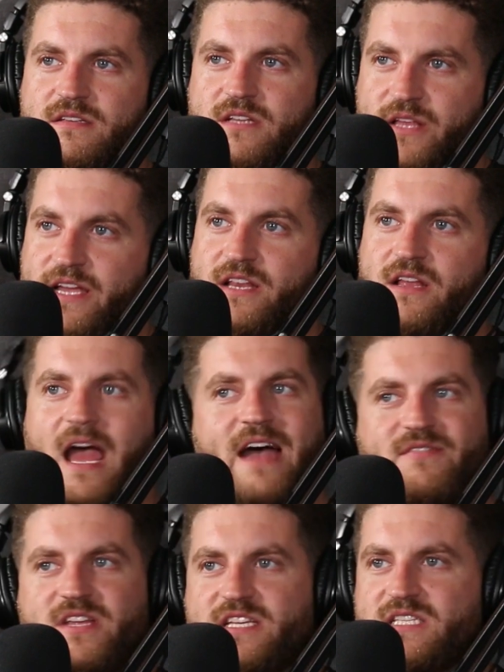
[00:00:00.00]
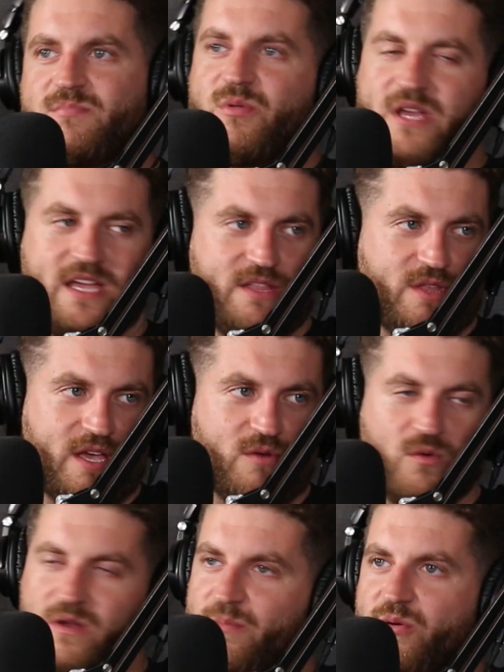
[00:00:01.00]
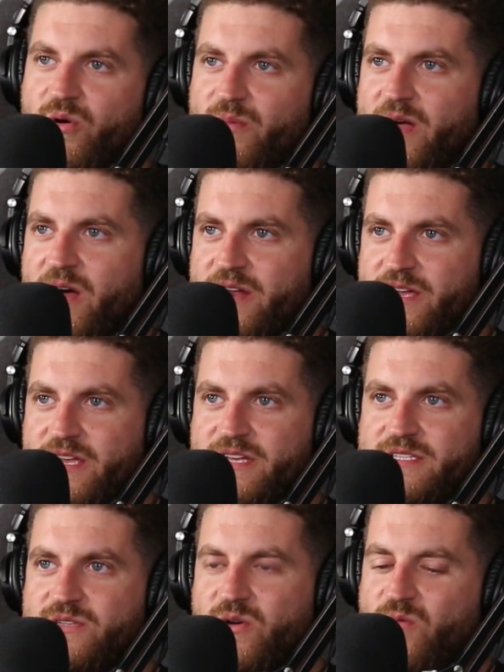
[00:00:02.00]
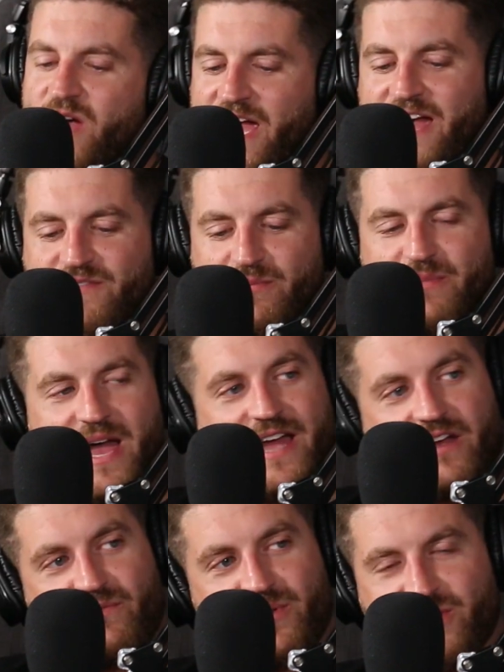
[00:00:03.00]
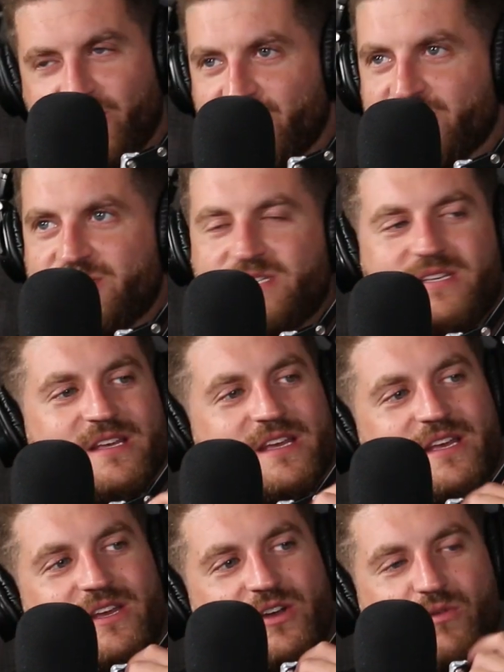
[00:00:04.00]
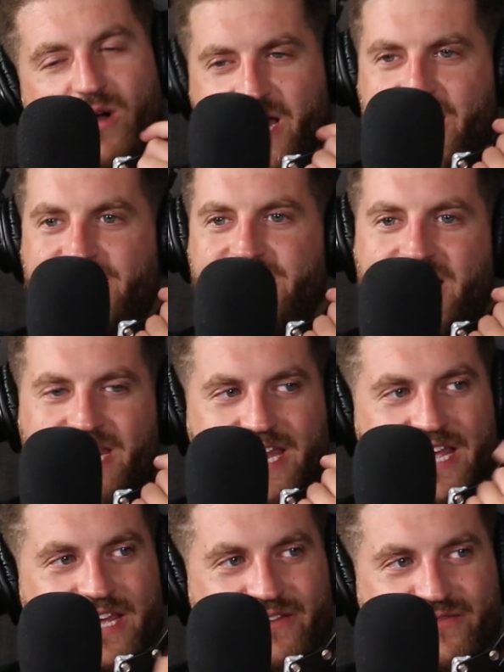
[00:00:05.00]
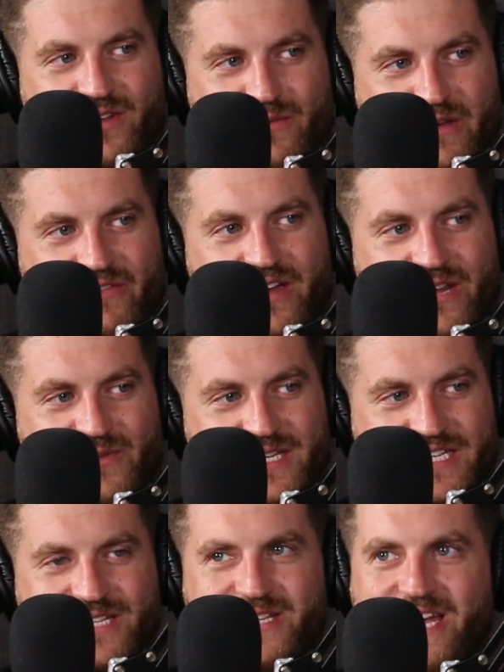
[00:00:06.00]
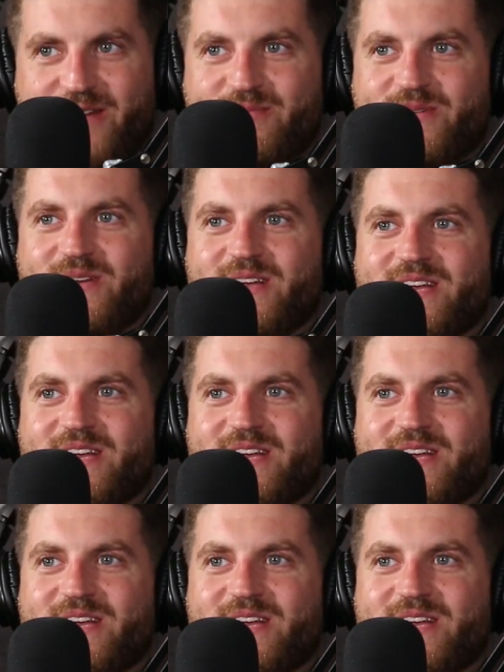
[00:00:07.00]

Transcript: To like have to explain like what a probiotic is or why I have a bag of pills, why I tan naked in front of my vitamin D lamp.